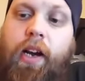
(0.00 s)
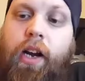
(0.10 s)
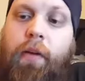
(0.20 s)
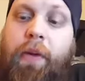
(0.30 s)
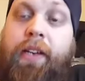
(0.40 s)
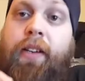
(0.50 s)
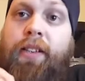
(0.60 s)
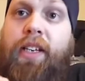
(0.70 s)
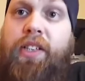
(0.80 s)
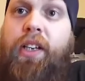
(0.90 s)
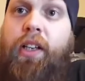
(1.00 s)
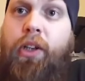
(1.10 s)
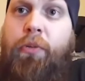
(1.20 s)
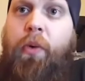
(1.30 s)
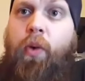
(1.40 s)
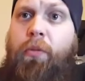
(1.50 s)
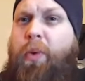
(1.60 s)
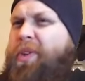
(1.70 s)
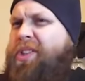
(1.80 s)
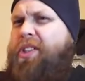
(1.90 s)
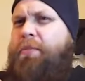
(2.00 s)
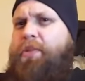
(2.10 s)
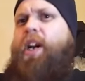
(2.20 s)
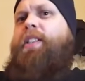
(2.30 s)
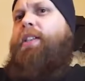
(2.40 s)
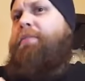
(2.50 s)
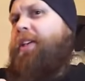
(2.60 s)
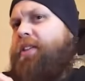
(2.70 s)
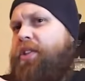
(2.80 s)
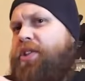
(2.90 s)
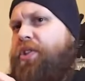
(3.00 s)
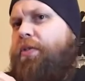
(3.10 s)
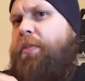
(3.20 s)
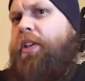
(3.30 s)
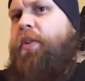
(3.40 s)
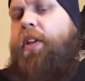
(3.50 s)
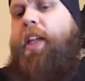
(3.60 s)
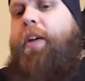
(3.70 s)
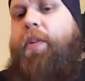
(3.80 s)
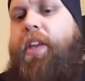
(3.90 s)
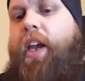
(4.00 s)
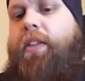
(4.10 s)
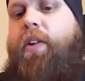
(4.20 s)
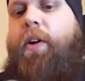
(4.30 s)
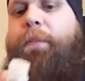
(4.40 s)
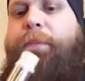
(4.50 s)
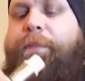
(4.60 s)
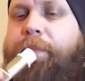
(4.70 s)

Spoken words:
it does actually get a little bit warmer, which is surprising because it shouldn't be doing that with Kanthal.